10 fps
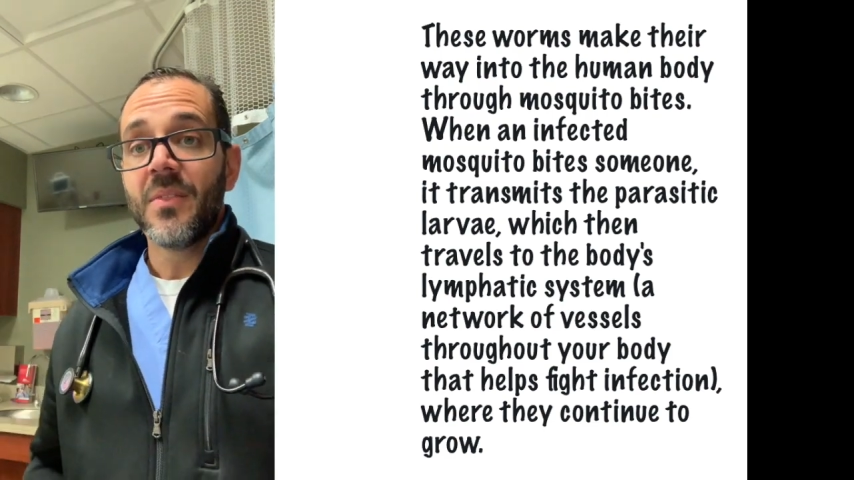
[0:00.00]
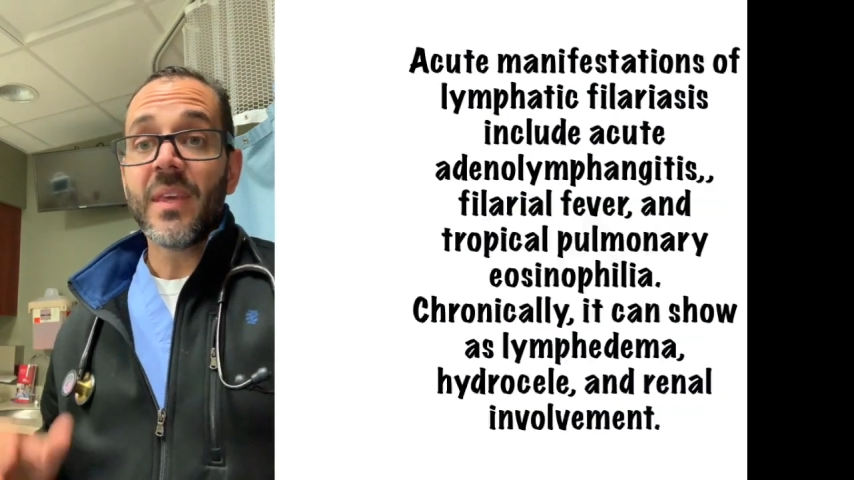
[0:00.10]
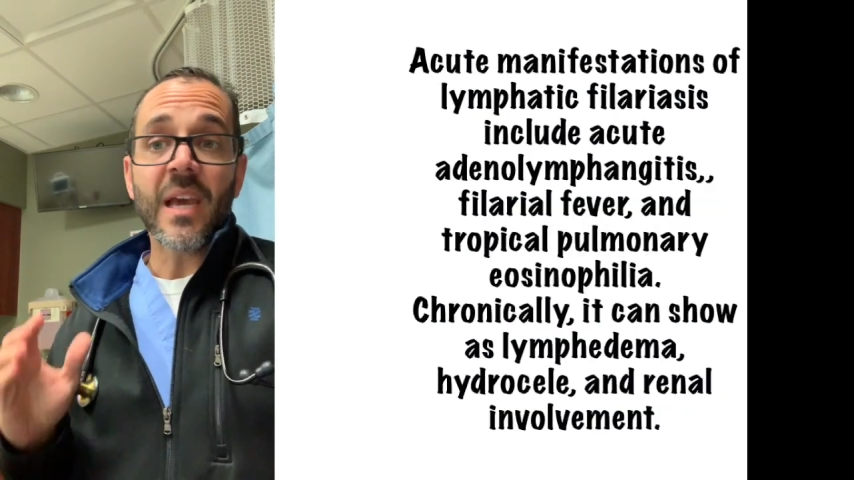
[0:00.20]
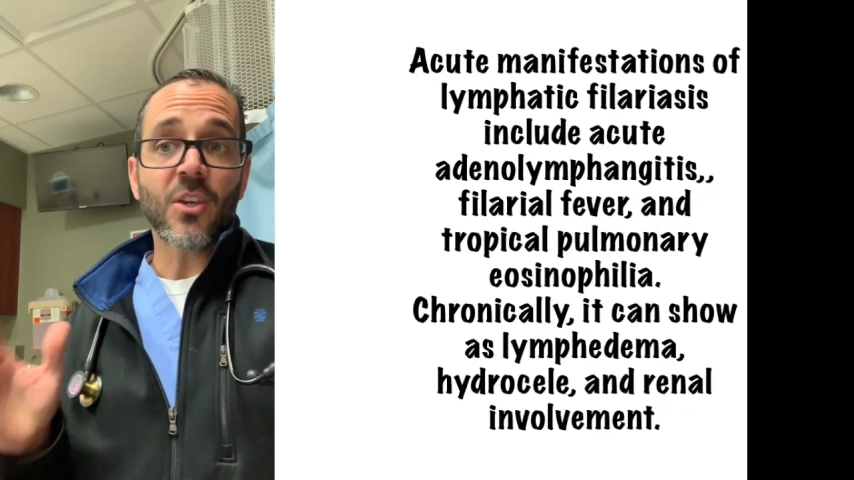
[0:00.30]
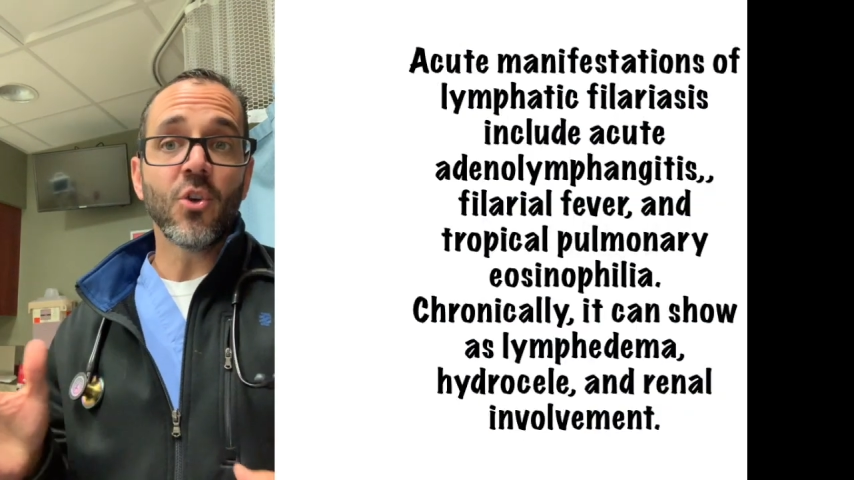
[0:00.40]

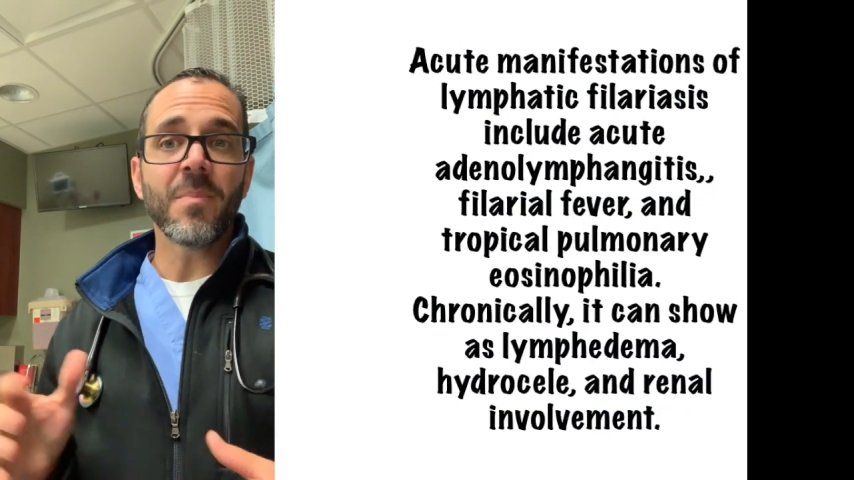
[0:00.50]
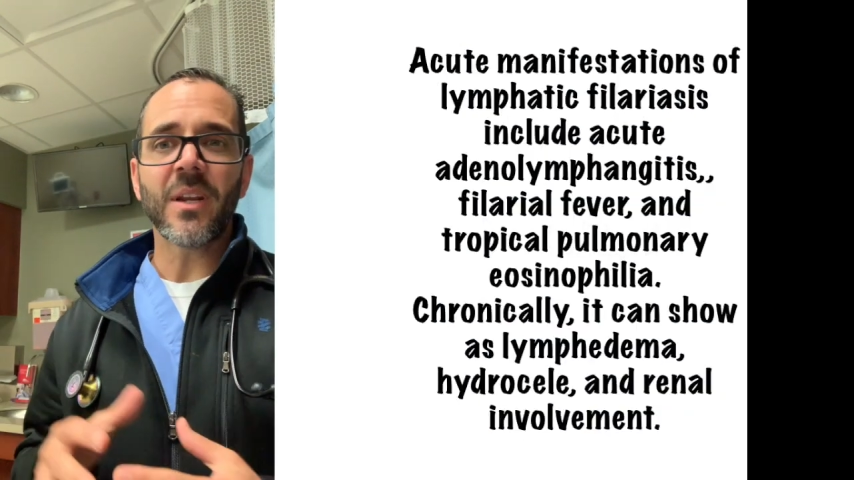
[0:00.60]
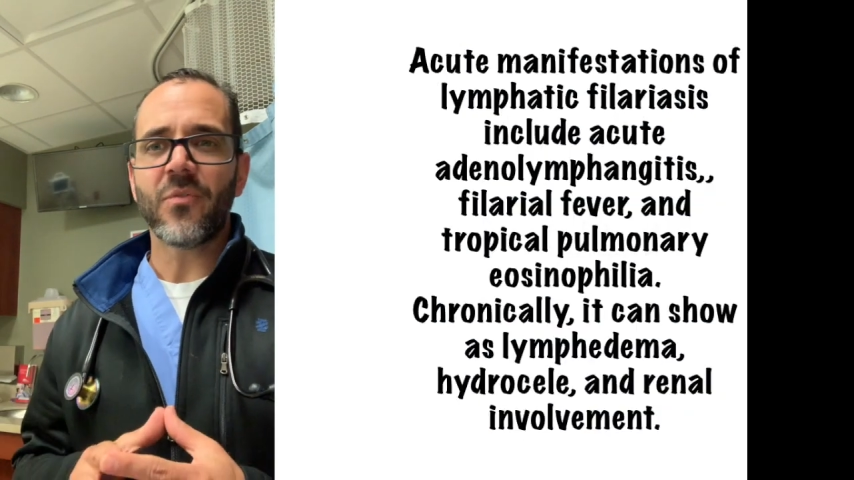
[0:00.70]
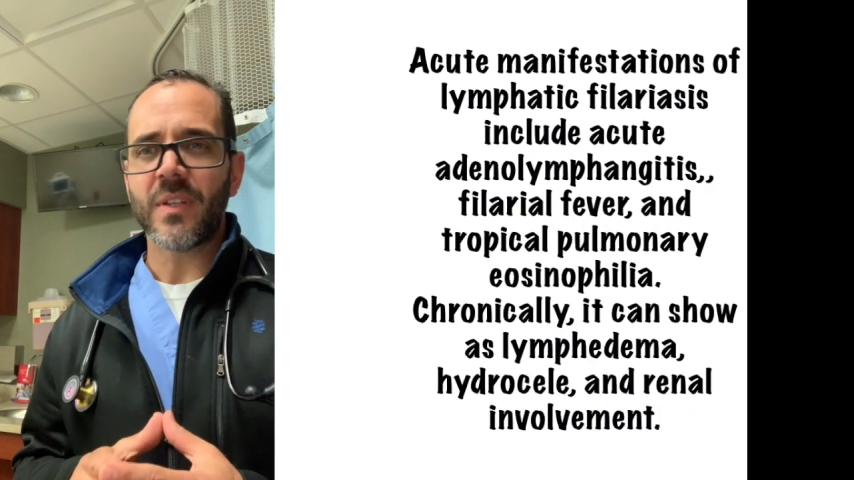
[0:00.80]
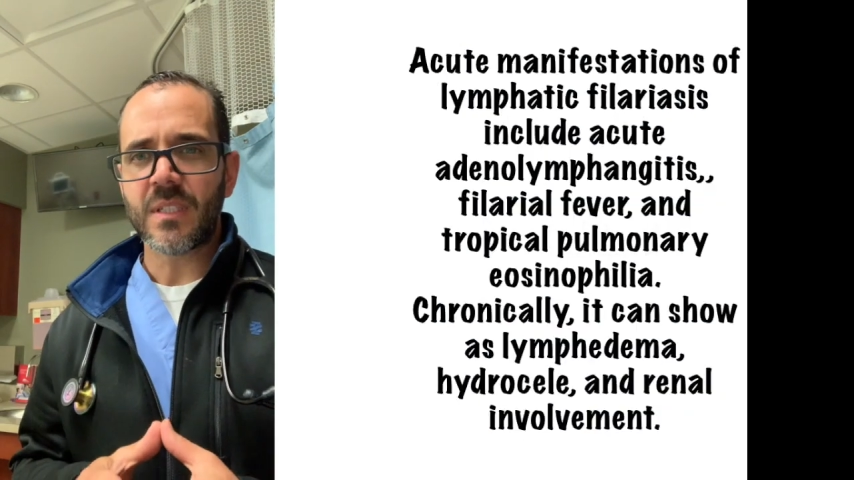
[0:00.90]
The acute
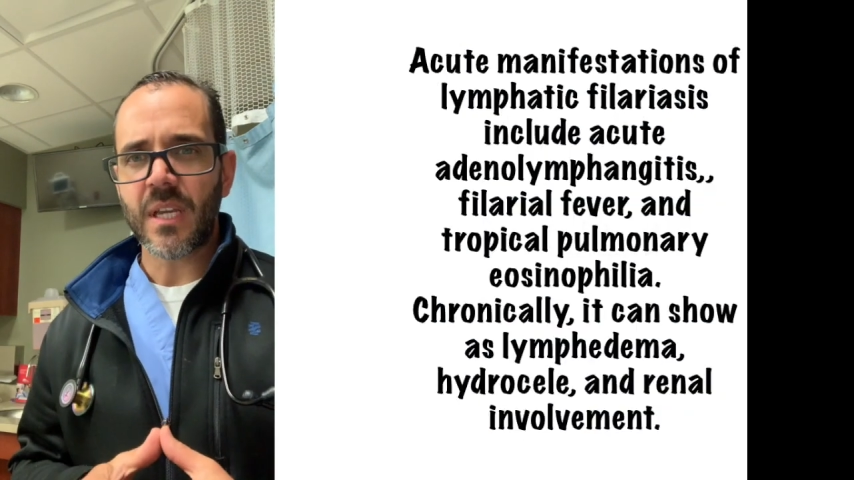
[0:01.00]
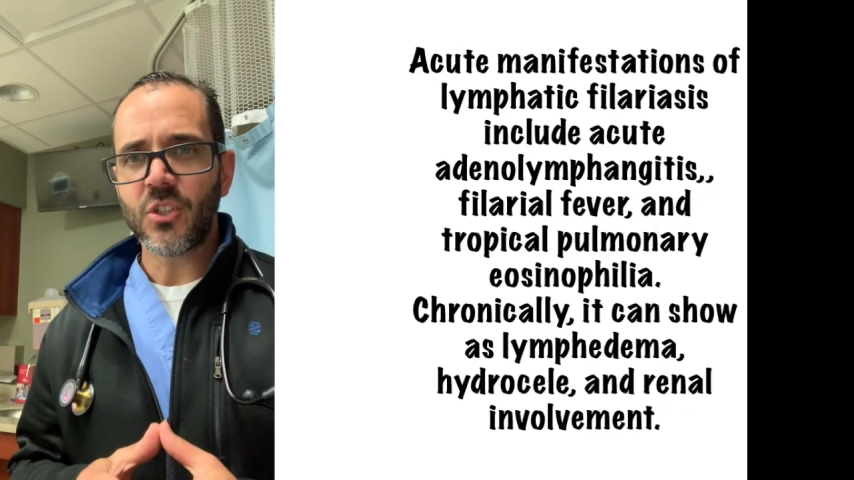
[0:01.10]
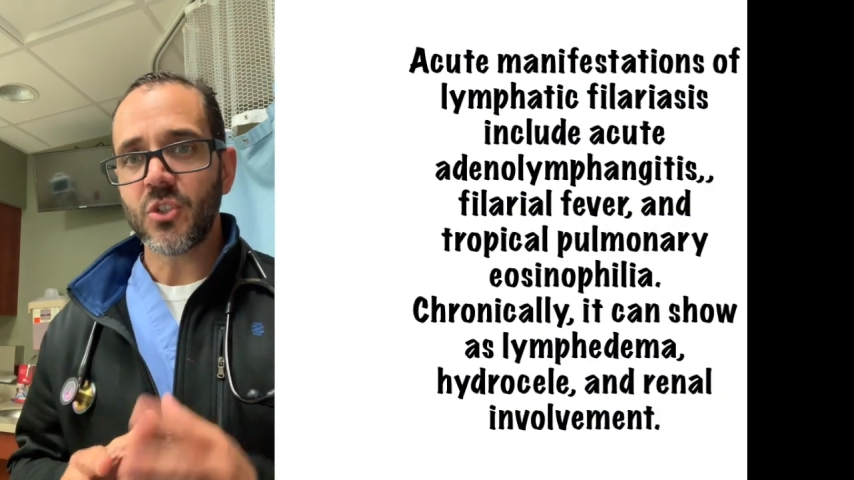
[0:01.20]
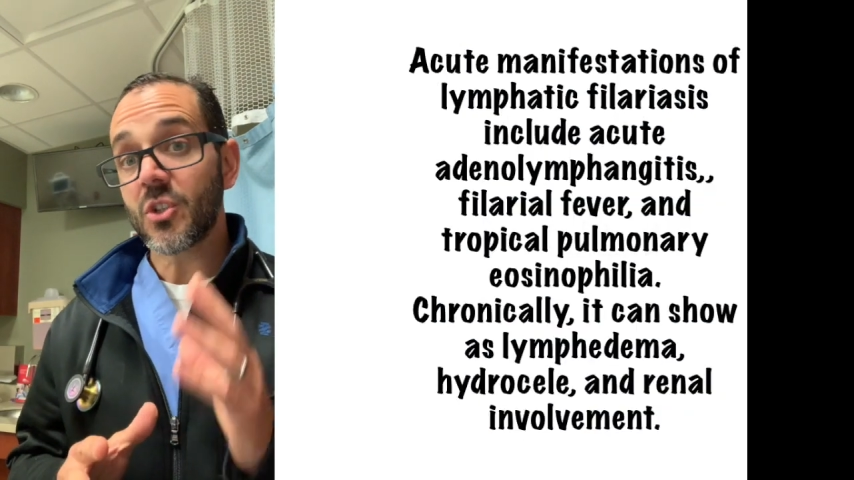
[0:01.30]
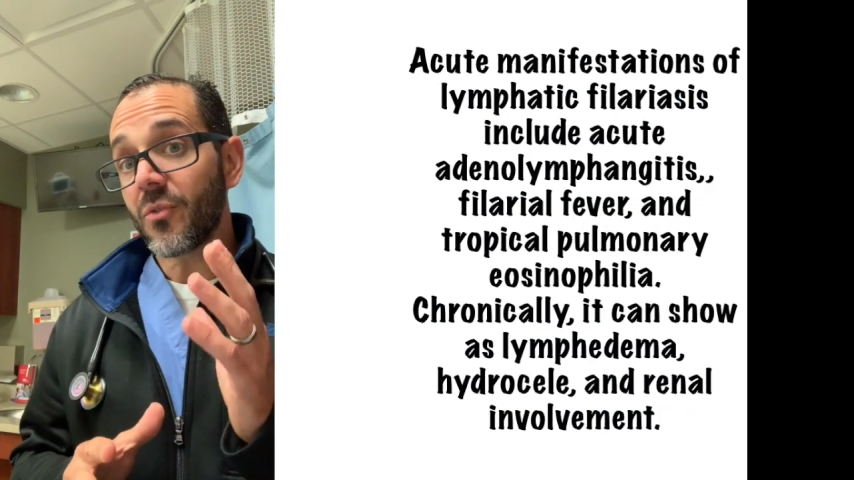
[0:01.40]

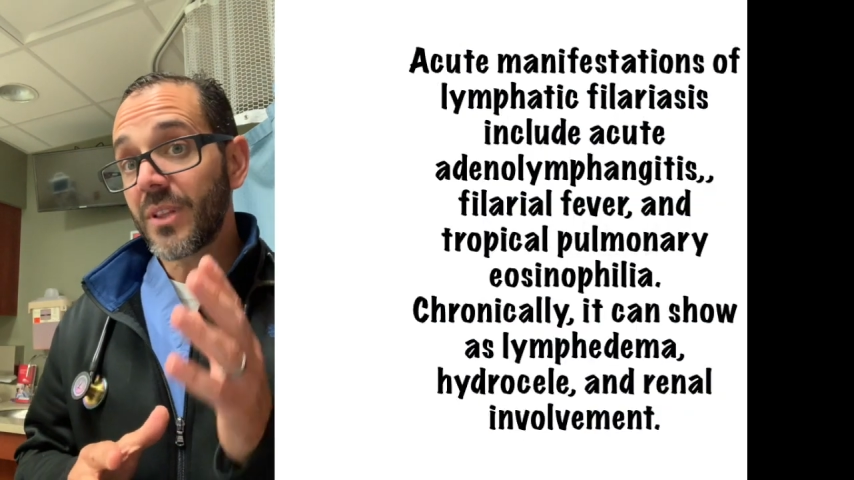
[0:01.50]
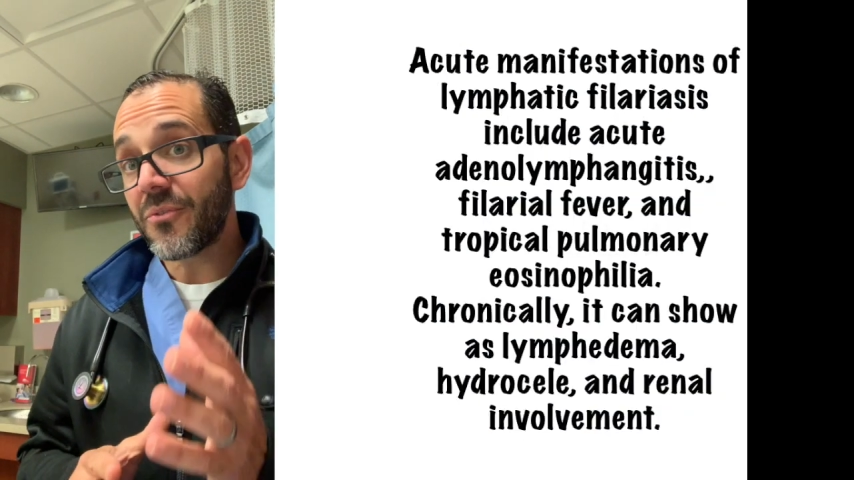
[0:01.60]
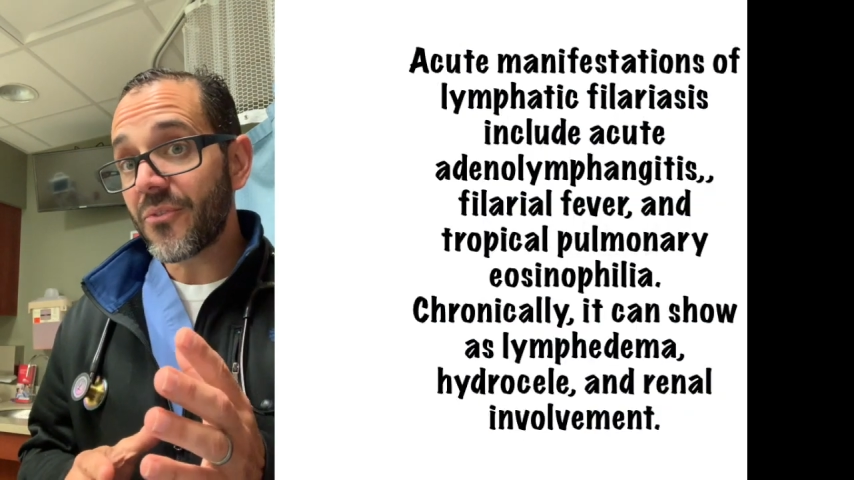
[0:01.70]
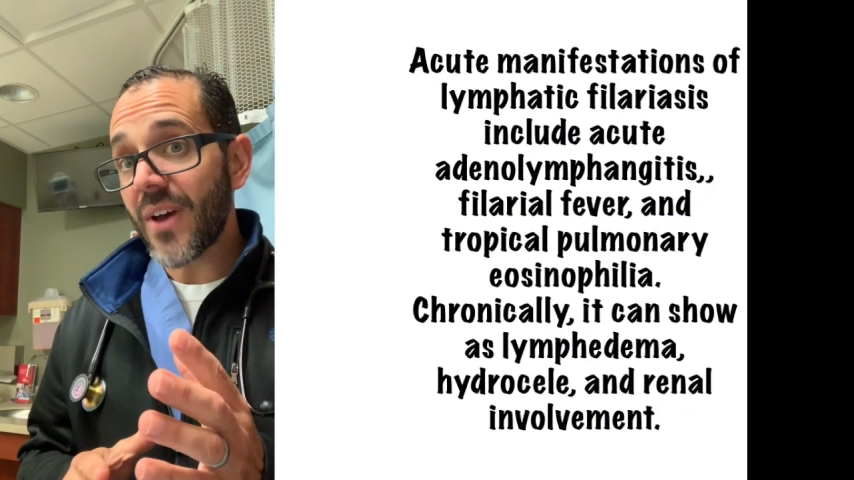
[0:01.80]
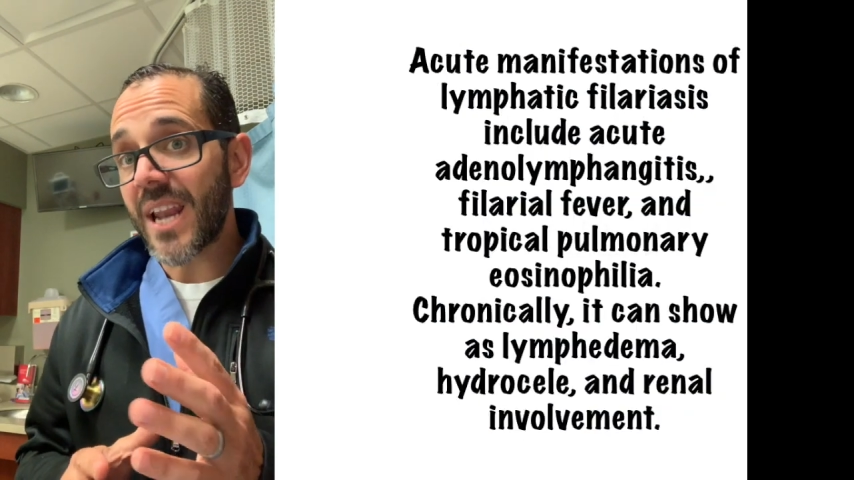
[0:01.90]
manifestations of
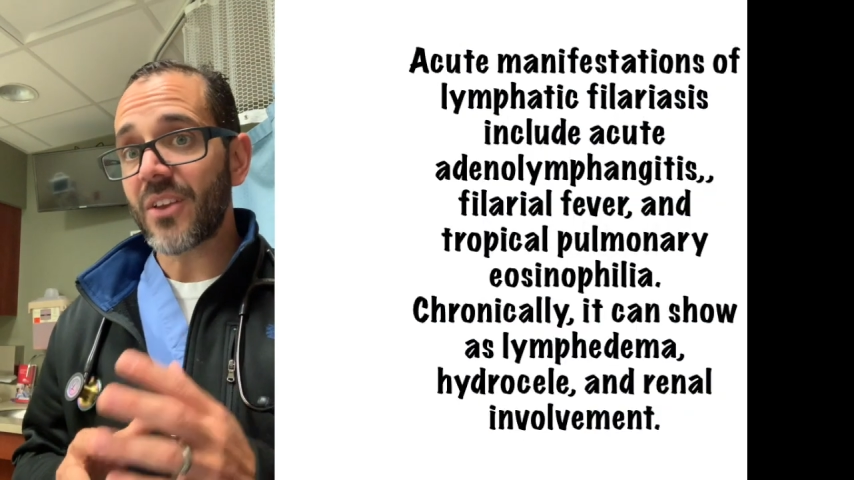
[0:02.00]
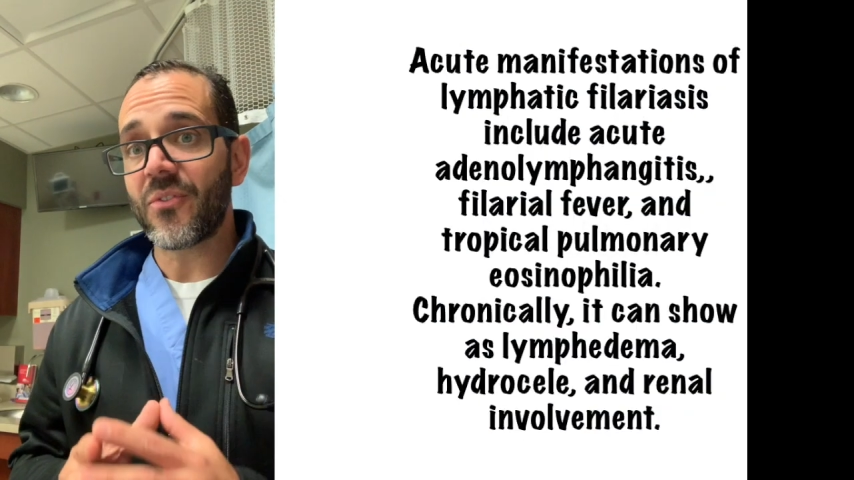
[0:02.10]
lymphatic